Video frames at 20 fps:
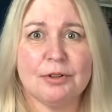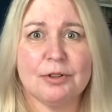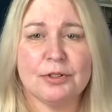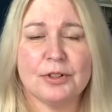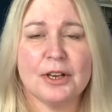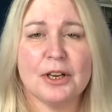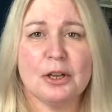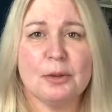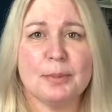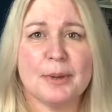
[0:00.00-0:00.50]
you
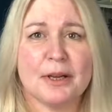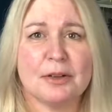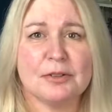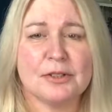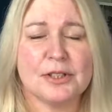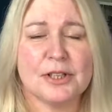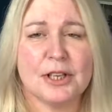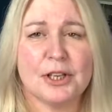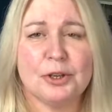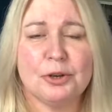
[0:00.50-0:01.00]
think
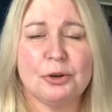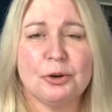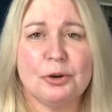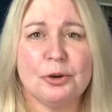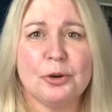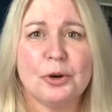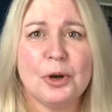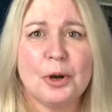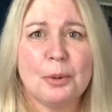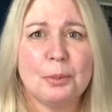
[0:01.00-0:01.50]
about it,
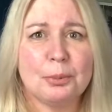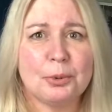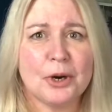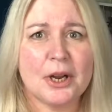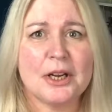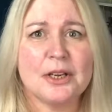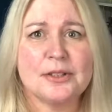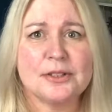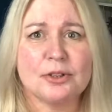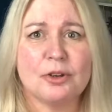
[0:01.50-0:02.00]
your
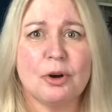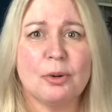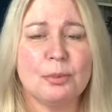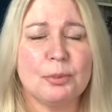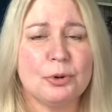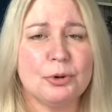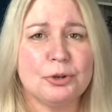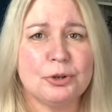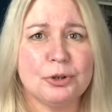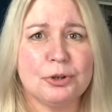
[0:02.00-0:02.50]
brain has got
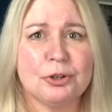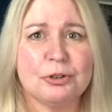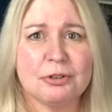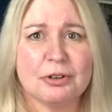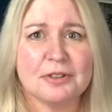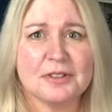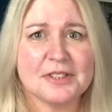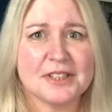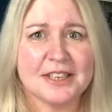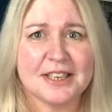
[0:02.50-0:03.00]
more
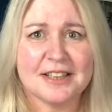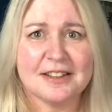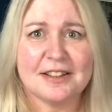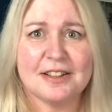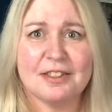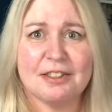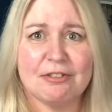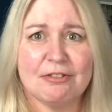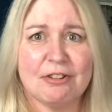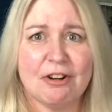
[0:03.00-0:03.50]
neurons in it than
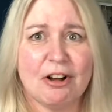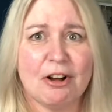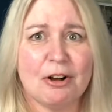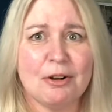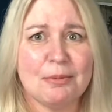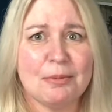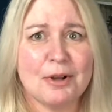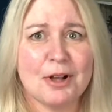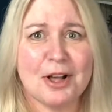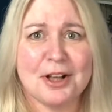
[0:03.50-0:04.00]
there are
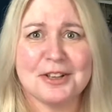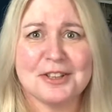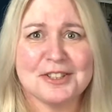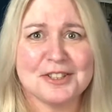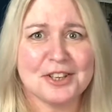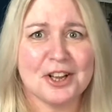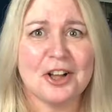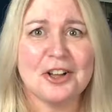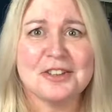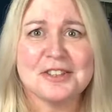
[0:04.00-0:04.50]

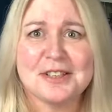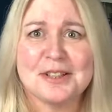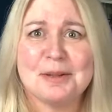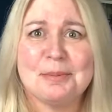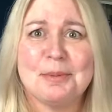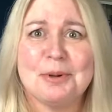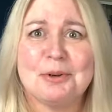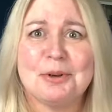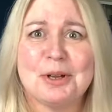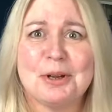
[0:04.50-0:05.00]
stars in the
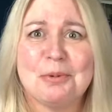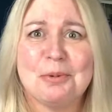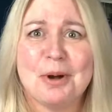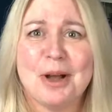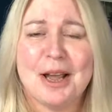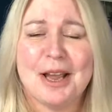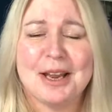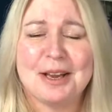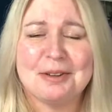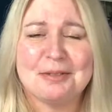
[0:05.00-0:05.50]
Milky
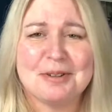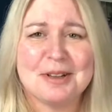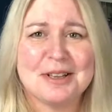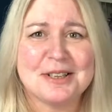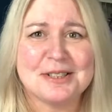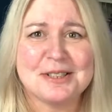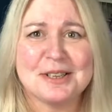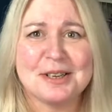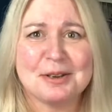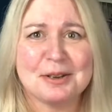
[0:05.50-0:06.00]
Way.
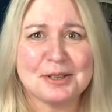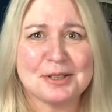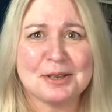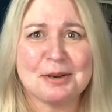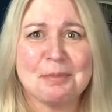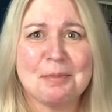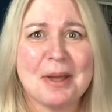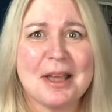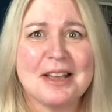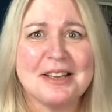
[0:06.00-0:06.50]
It's an
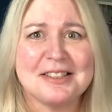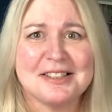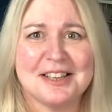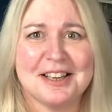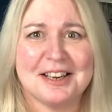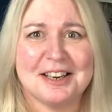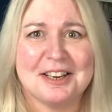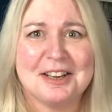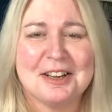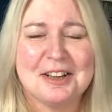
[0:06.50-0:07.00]

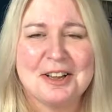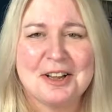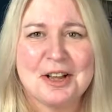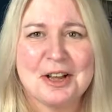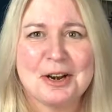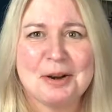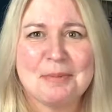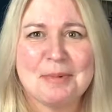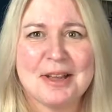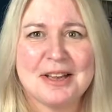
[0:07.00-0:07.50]
amazing
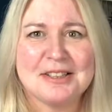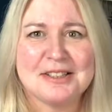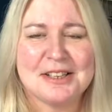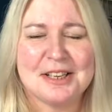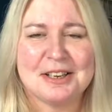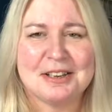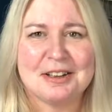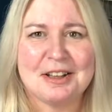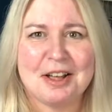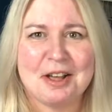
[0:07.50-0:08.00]

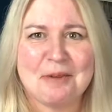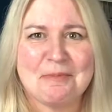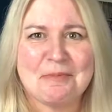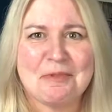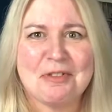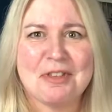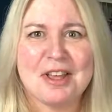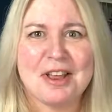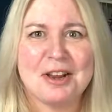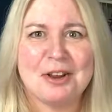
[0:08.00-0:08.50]

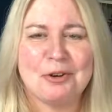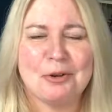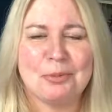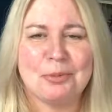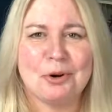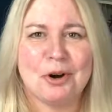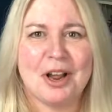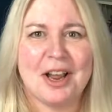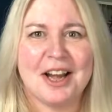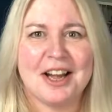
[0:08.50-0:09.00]
thing, your
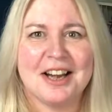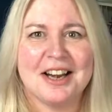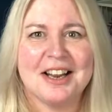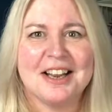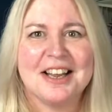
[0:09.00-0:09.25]
brain.